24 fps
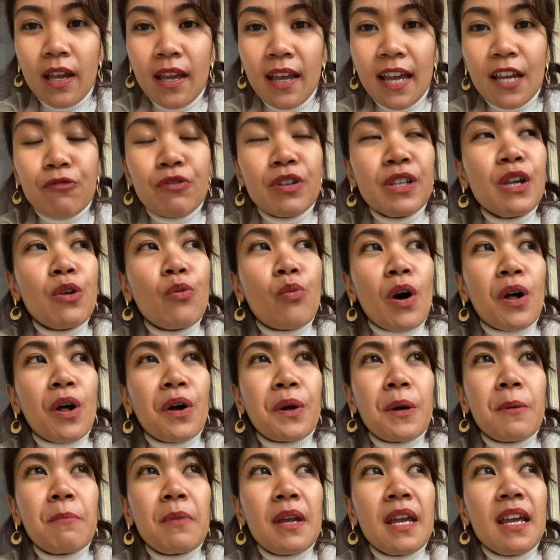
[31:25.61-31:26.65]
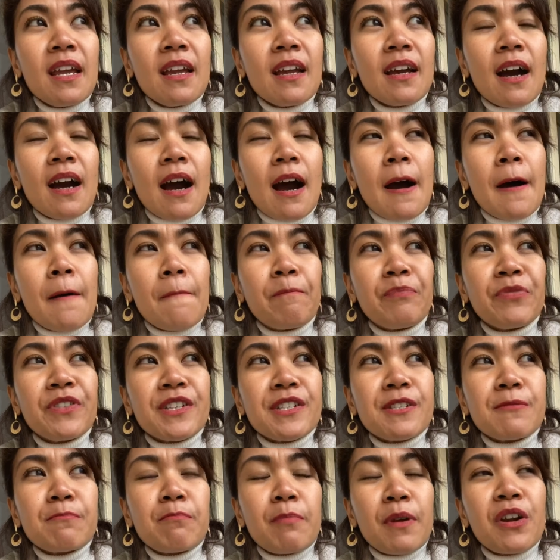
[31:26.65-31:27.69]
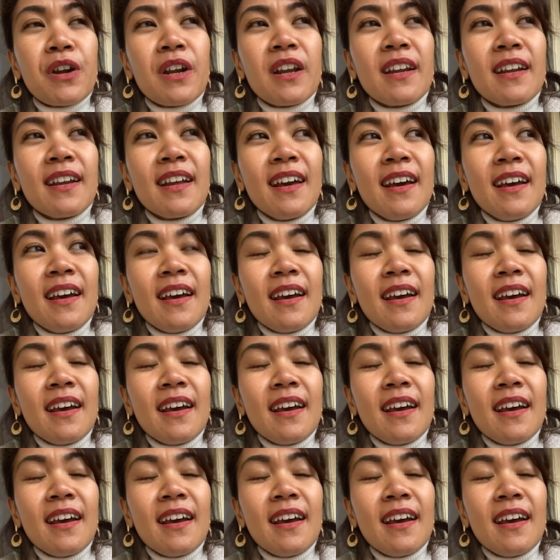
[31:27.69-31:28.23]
in really welcoming um, the Spirit